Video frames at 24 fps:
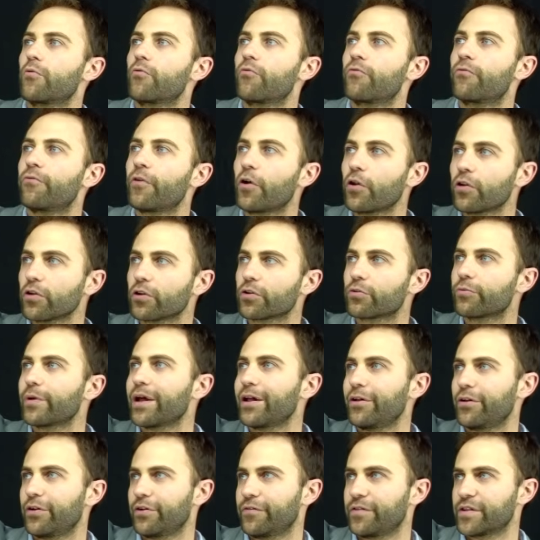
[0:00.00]
Vulgar
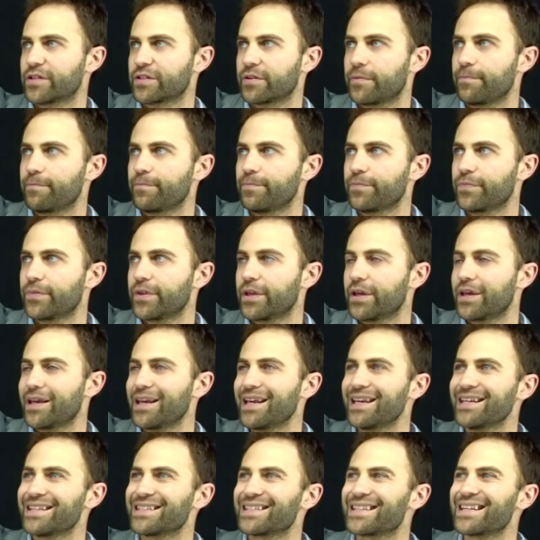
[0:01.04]
relativism
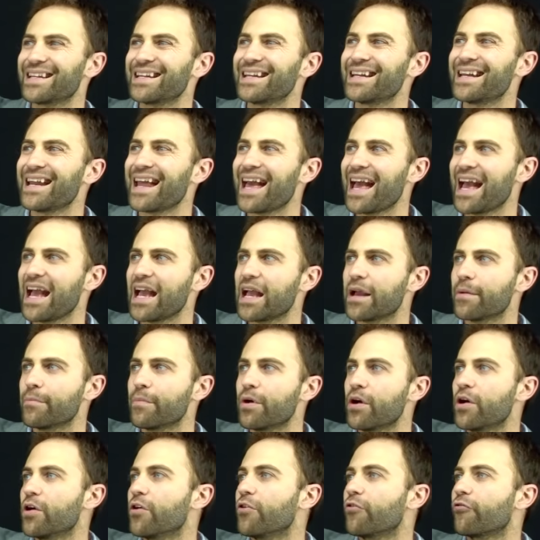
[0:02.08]
is the
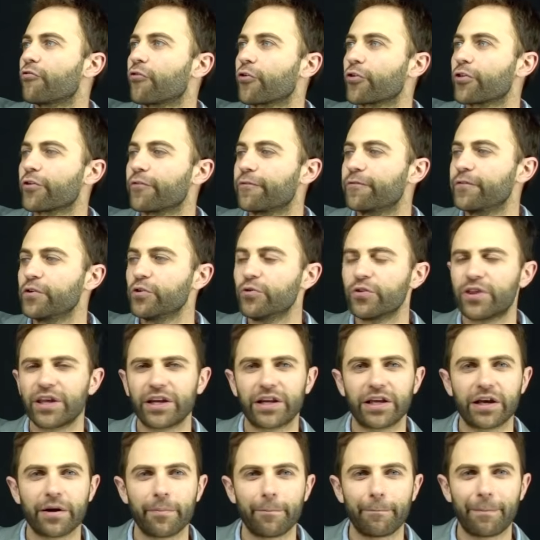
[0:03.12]
name for the view
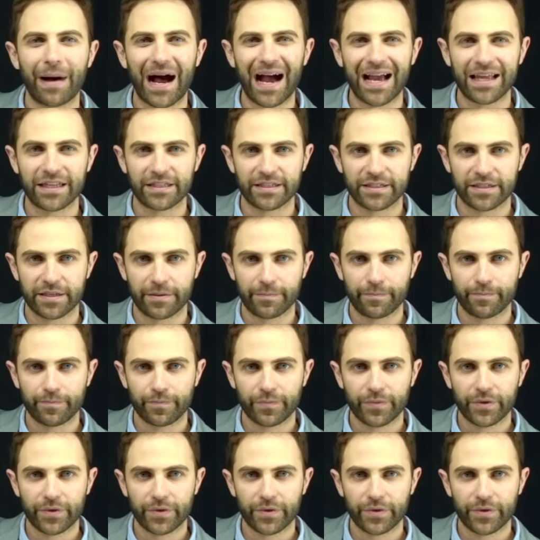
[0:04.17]
that combines them,